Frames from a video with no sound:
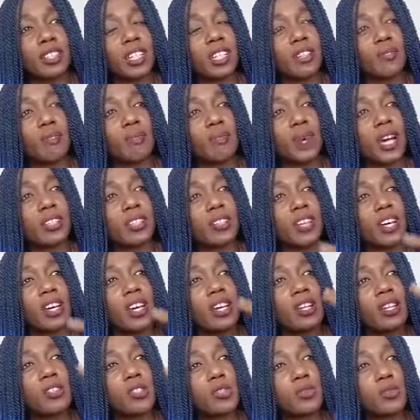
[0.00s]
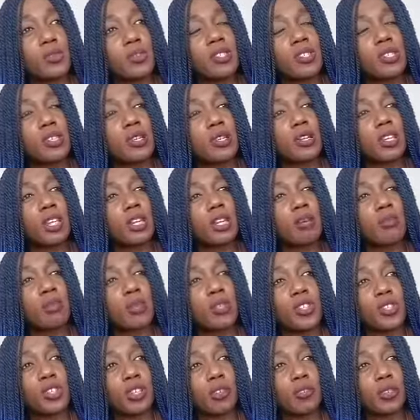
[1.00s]
And in fact, as soon as the, the
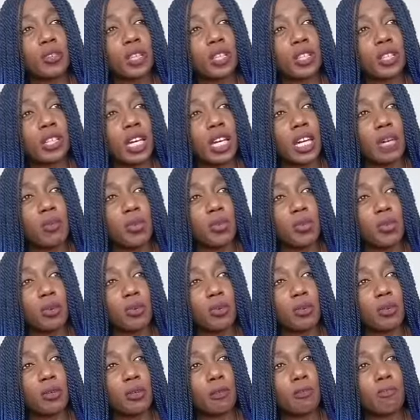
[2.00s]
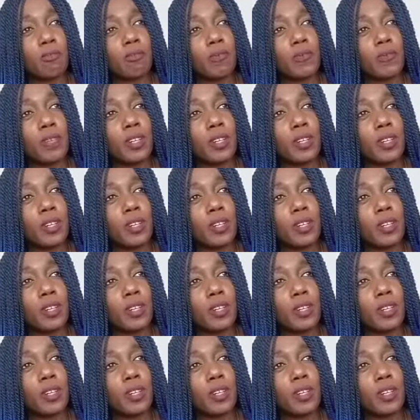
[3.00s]
emotion of guilt came through,